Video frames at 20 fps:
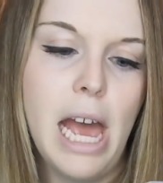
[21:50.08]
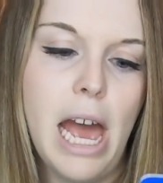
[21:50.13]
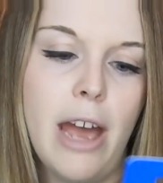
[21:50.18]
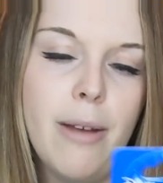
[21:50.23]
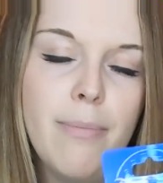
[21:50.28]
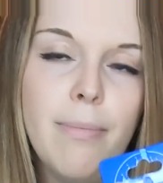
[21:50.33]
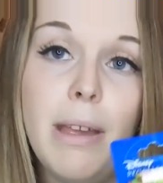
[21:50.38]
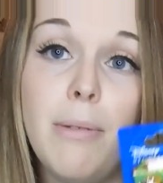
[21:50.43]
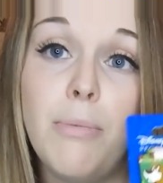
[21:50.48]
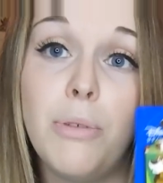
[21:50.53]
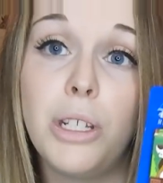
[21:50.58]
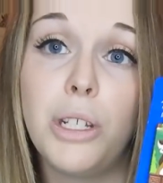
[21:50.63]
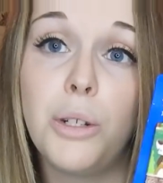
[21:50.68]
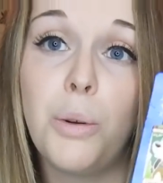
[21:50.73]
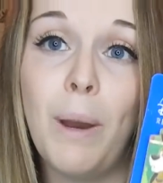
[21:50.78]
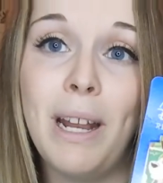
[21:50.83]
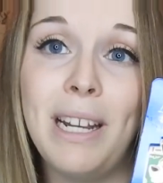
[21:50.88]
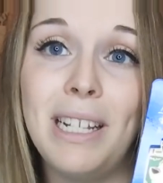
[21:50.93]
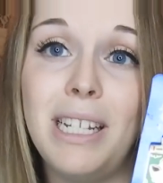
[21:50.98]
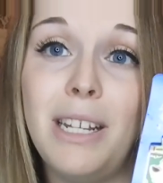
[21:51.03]
It was
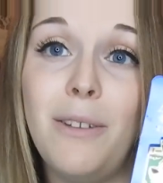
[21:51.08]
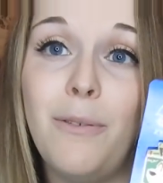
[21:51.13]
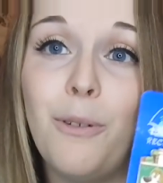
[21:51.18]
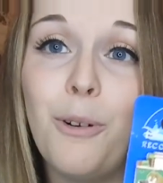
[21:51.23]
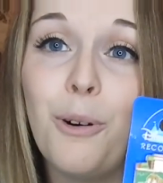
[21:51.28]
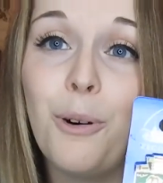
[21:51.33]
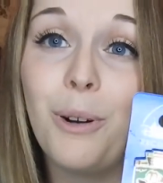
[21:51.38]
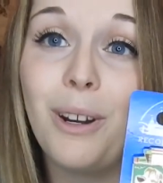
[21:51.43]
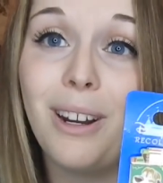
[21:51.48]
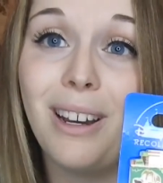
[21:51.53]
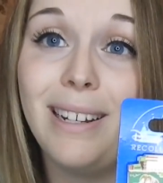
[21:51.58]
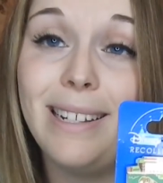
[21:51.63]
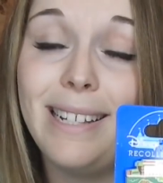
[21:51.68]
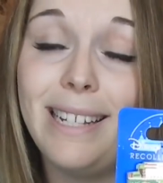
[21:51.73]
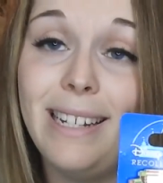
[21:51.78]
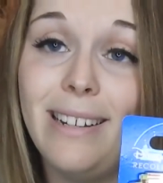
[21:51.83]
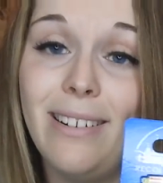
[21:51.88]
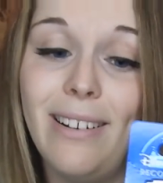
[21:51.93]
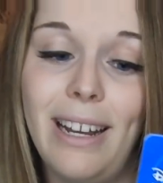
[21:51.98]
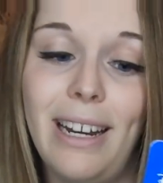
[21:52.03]

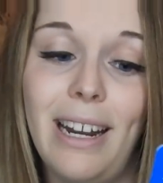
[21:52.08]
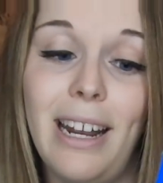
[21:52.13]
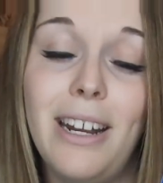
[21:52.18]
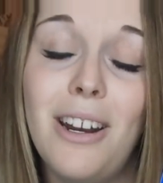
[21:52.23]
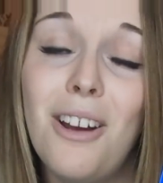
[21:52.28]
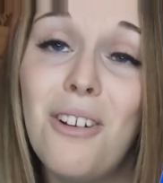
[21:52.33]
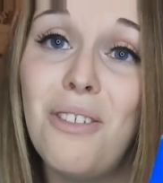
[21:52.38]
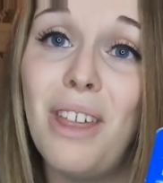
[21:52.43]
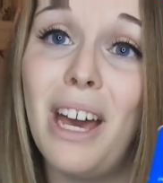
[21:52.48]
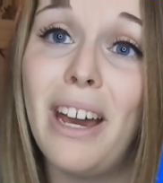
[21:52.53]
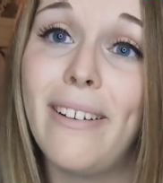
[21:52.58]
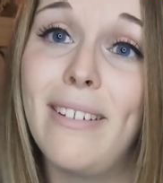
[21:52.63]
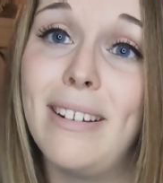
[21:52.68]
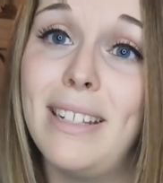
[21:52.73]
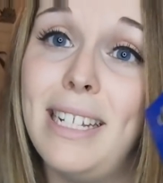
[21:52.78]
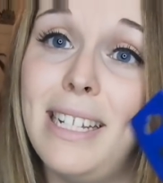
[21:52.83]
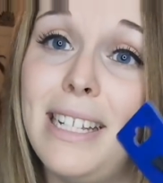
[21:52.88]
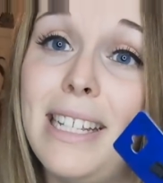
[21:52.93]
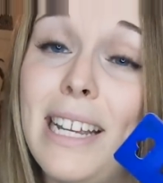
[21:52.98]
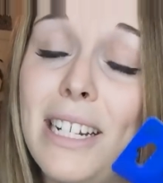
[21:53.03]
$24.99. I know that because
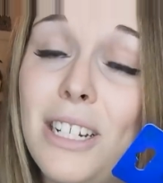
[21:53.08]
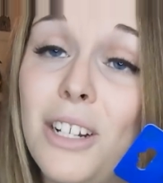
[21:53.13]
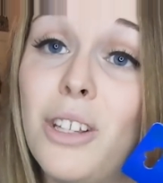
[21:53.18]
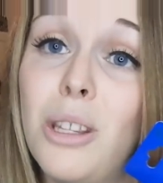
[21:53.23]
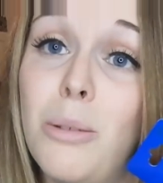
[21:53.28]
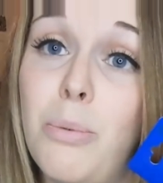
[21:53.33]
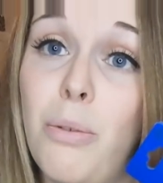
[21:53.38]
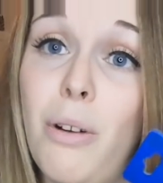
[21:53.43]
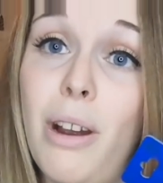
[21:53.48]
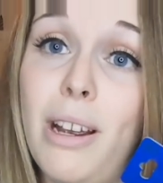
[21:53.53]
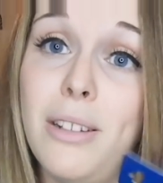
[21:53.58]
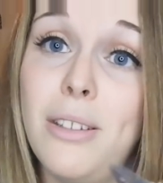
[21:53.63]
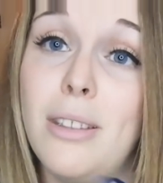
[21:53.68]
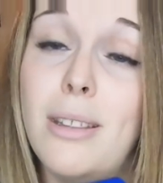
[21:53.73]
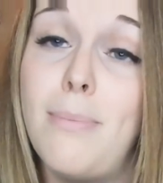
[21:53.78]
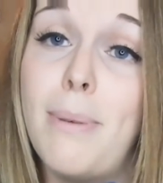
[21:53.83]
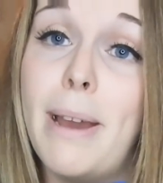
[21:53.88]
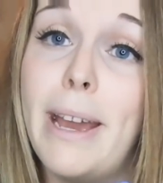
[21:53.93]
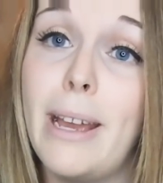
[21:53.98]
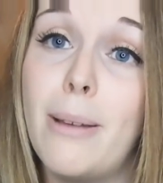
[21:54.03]
this has actually got the price on
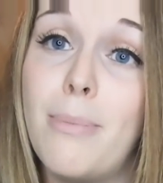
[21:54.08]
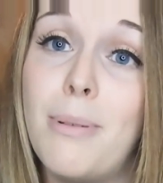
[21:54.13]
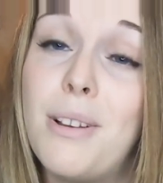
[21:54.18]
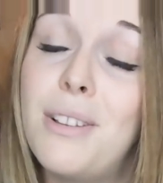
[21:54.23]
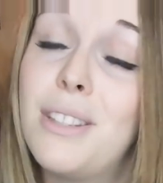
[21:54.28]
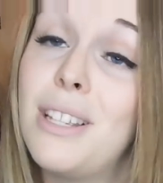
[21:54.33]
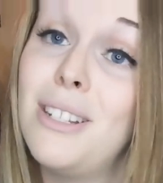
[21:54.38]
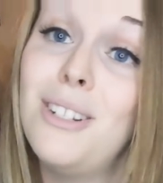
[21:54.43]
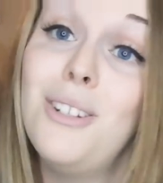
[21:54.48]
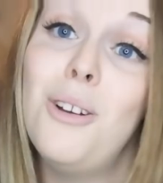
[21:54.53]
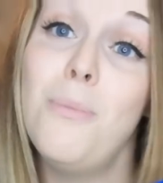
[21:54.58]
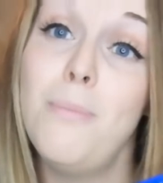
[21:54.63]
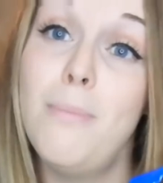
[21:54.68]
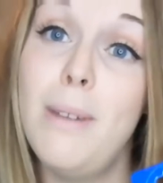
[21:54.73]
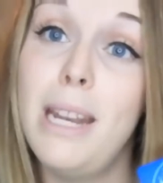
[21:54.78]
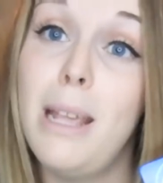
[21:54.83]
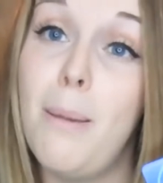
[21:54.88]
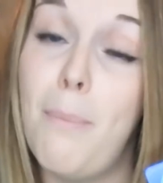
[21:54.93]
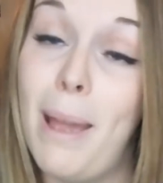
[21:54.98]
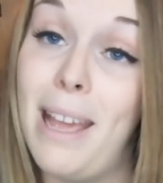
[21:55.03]
the back, because there's not
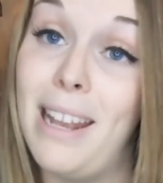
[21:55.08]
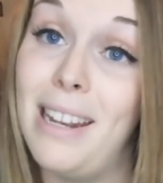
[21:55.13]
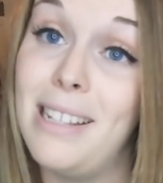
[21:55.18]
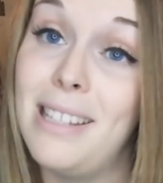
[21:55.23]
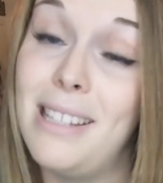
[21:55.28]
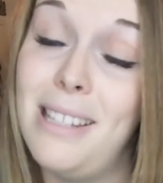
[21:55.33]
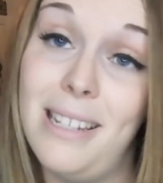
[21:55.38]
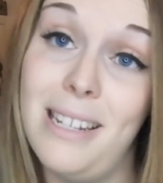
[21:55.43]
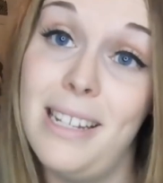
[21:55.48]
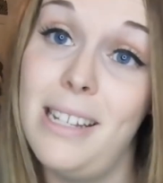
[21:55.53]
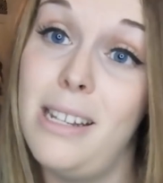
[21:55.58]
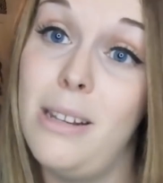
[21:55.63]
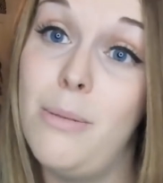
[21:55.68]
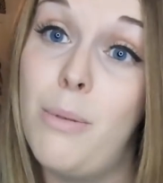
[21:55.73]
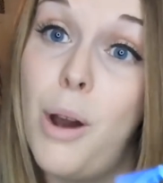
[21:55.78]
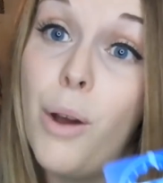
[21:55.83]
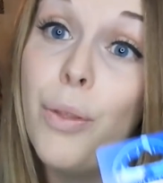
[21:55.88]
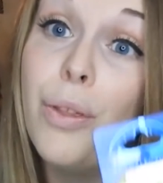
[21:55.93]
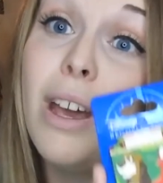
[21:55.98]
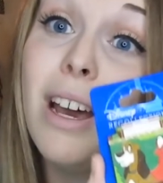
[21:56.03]
many pins in Disney
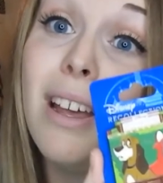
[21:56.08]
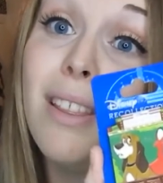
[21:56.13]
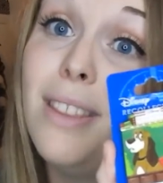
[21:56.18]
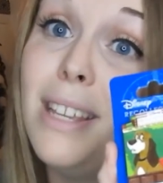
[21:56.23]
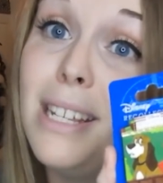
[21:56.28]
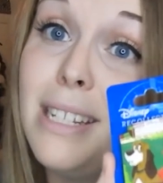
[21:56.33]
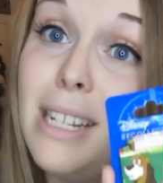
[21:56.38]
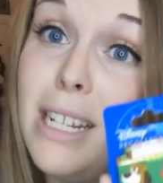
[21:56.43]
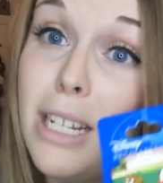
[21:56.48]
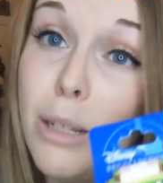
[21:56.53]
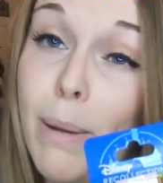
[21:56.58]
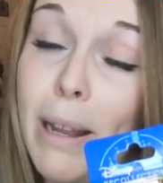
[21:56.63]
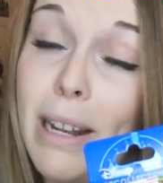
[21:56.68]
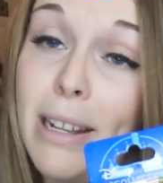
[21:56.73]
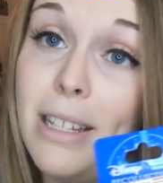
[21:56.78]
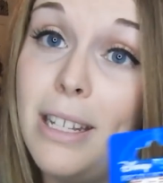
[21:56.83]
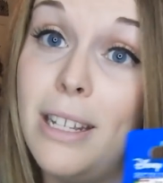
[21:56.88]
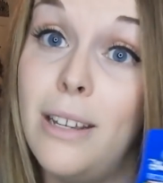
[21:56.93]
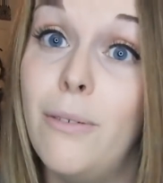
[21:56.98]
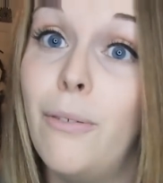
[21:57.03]
World that are this
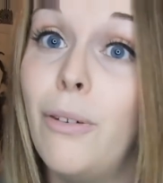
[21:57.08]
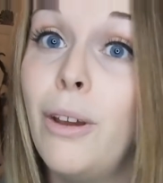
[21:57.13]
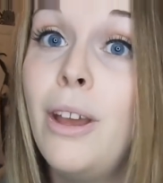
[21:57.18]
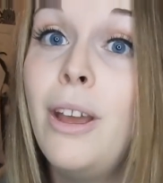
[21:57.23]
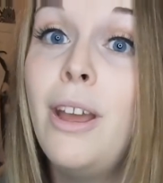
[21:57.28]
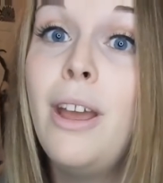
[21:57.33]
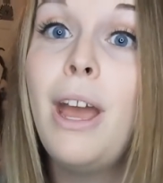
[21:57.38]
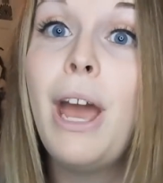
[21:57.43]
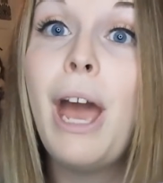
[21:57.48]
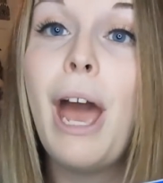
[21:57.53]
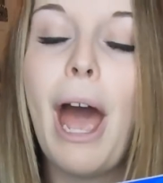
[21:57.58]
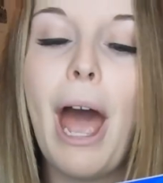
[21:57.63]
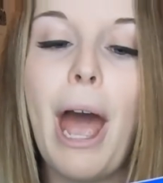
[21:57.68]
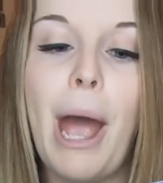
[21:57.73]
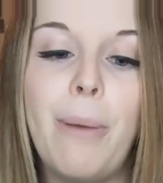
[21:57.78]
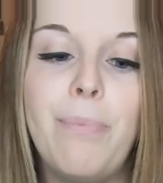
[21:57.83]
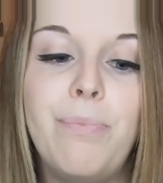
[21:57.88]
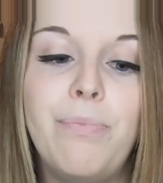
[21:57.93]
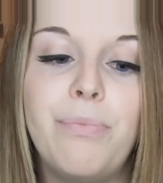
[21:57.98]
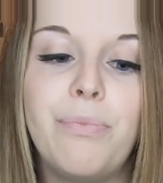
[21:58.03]
expensive.
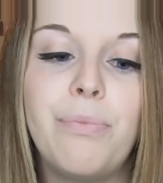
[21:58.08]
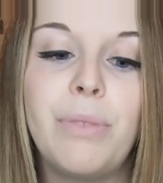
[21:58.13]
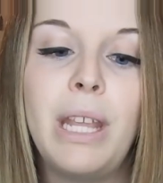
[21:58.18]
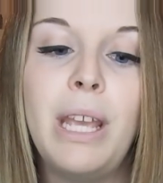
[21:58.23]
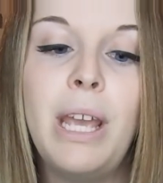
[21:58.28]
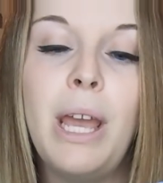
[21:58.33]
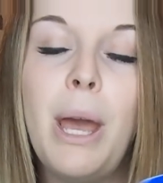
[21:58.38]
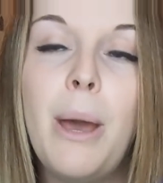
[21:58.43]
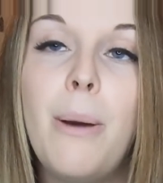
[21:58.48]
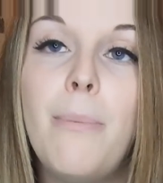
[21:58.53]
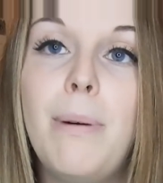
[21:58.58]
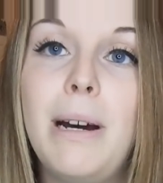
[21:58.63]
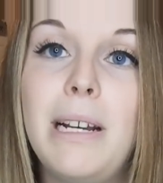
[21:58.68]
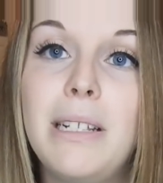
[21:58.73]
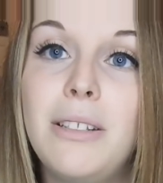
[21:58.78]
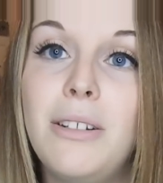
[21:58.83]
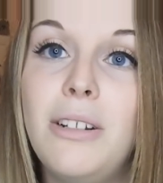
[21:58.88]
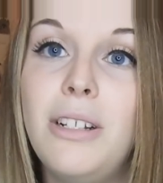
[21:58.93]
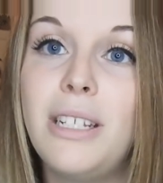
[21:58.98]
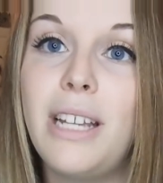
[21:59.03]
But
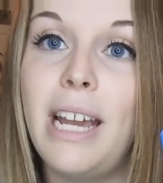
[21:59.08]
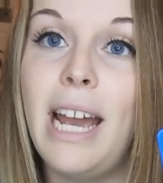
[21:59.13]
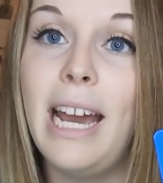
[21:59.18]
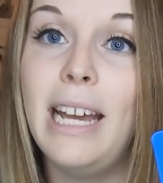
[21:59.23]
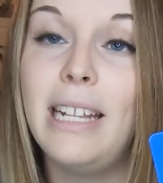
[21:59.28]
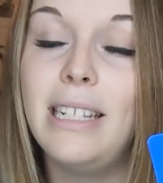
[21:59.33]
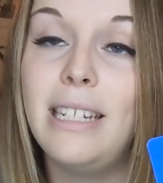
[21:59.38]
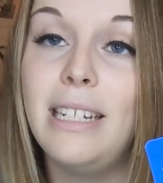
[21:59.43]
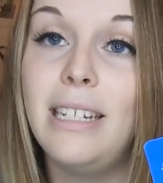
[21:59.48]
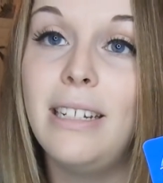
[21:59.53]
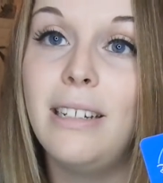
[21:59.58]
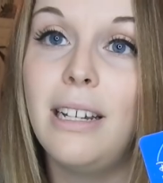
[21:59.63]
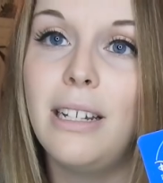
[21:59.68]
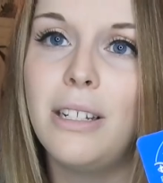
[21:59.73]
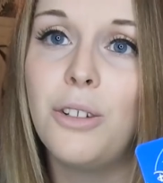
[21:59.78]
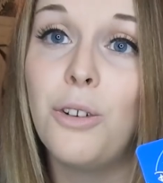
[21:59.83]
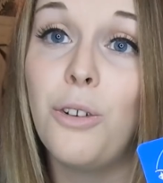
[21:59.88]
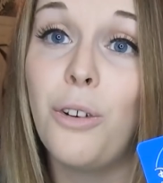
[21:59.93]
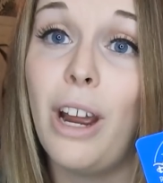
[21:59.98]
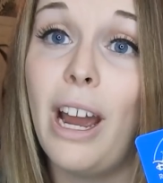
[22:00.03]
as soon as I had it, I
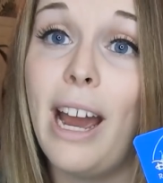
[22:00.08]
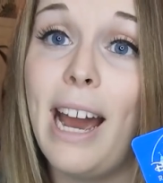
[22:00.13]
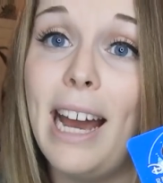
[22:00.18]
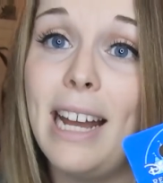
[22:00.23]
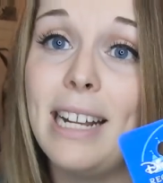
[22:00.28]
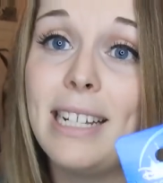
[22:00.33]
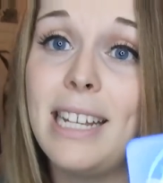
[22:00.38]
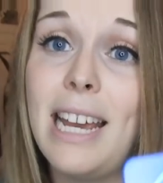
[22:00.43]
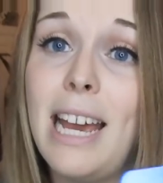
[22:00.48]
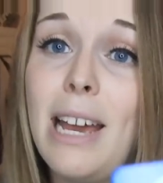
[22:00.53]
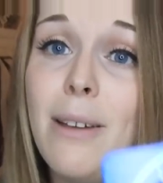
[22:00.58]
saw it, I had to